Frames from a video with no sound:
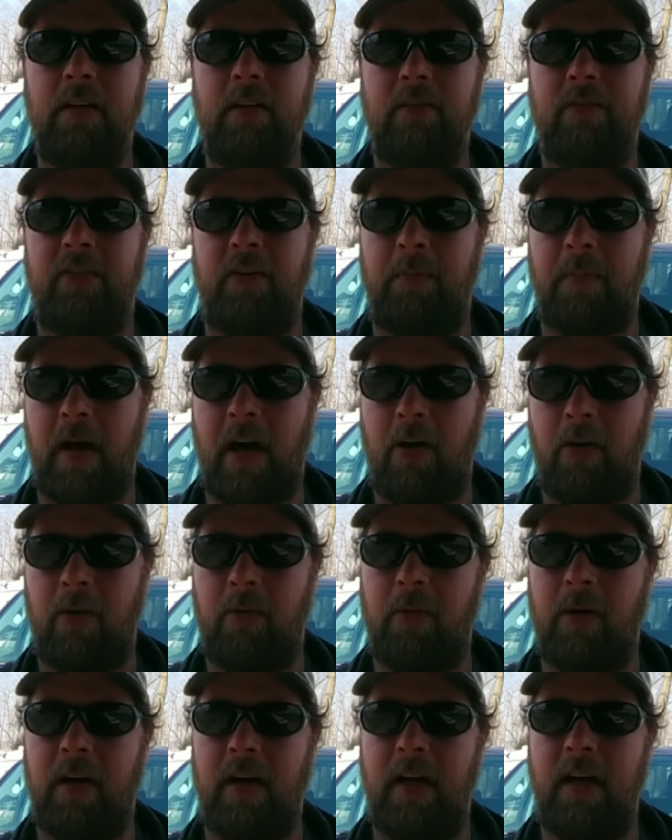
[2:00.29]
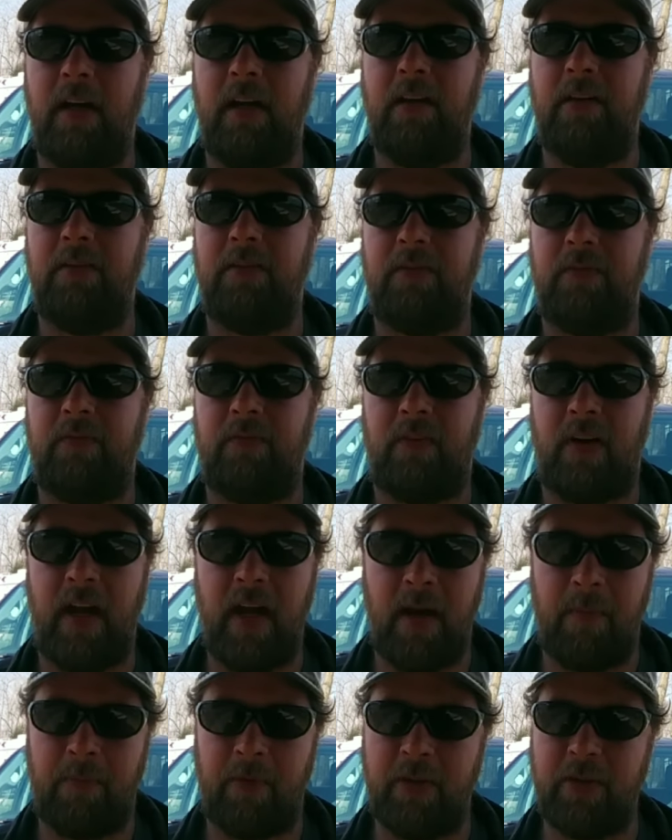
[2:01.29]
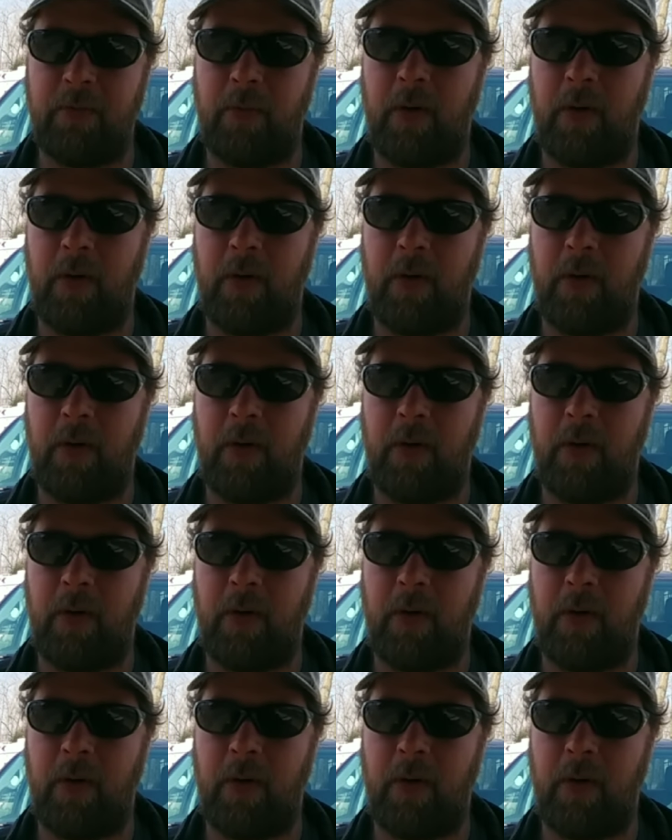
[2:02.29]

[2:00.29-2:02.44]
for power wise, for amperage